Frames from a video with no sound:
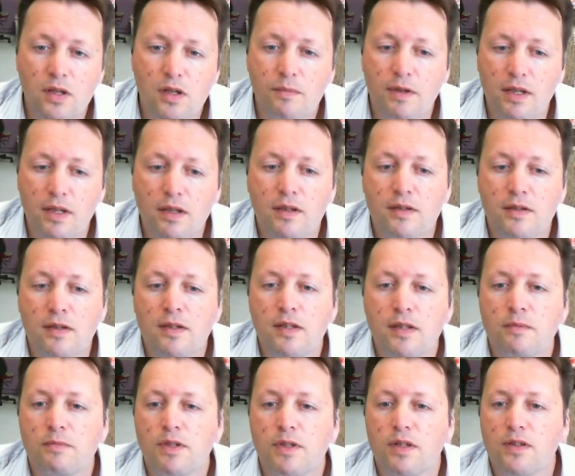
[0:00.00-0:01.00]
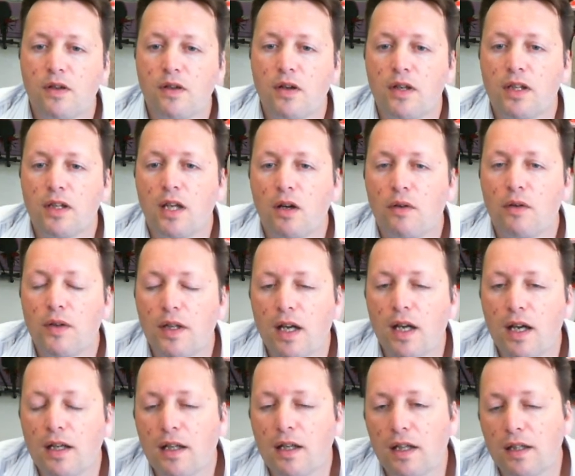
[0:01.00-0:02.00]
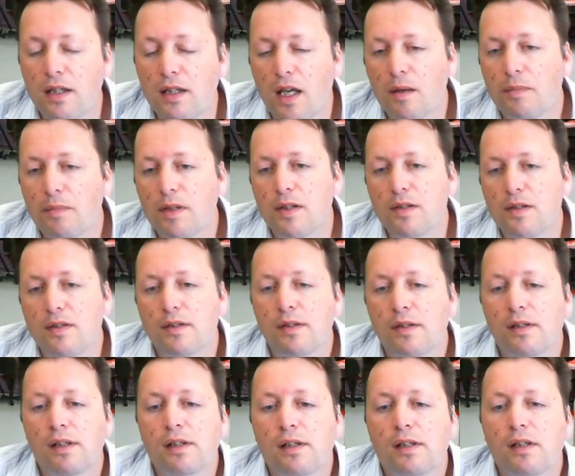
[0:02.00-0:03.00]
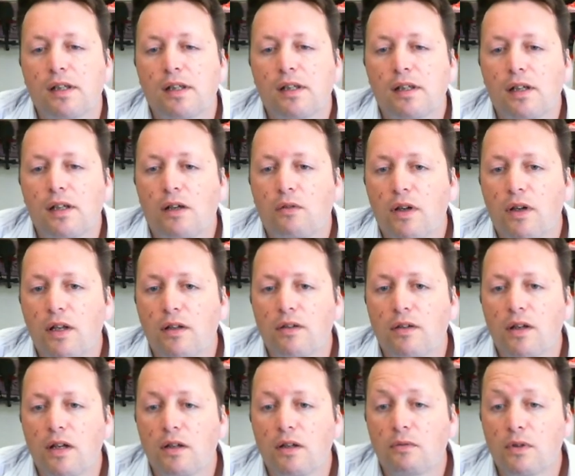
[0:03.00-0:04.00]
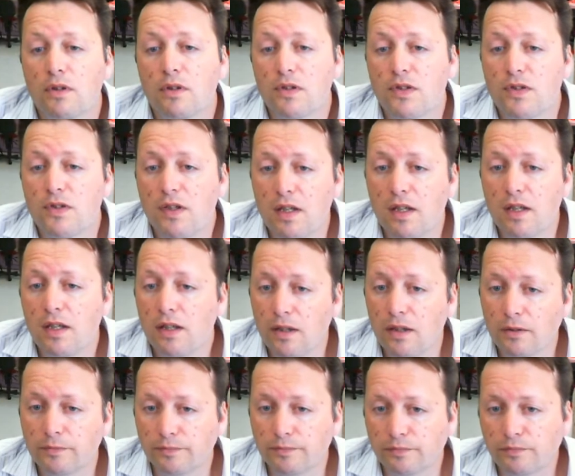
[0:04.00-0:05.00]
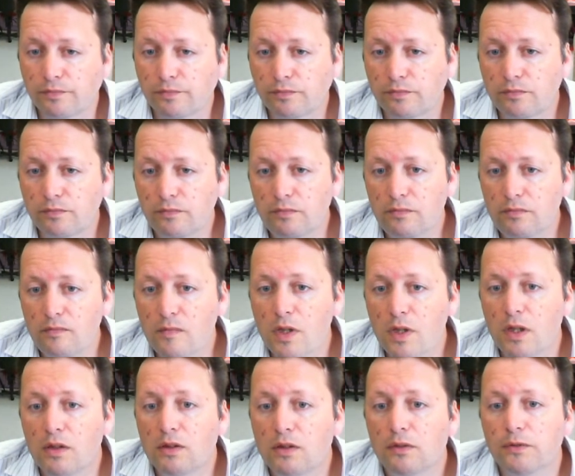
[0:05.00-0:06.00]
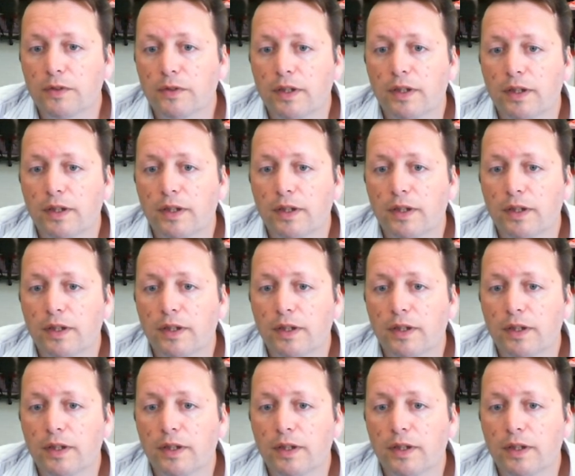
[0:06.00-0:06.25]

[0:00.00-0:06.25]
I mean, there's systems designed to go on the arcade cabinets around, and I was thinking of